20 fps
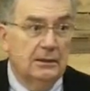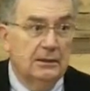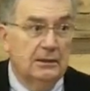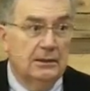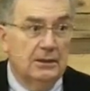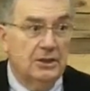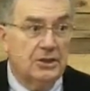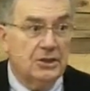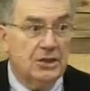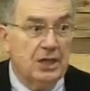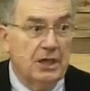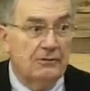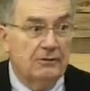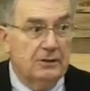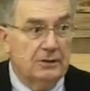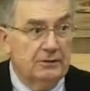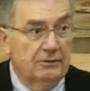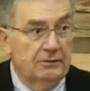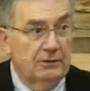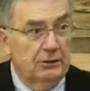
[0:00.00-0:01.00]
The
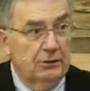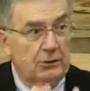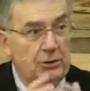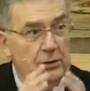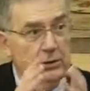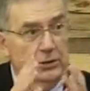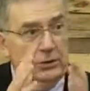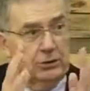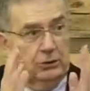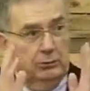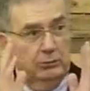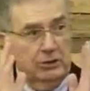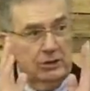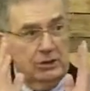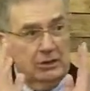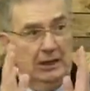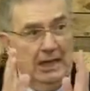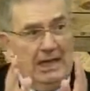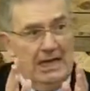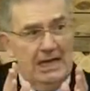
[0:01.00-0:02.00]
servant of the Lord who was
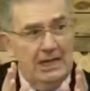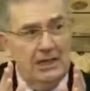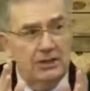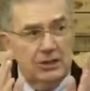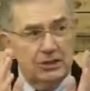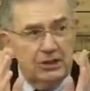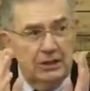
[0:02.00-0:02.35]
led as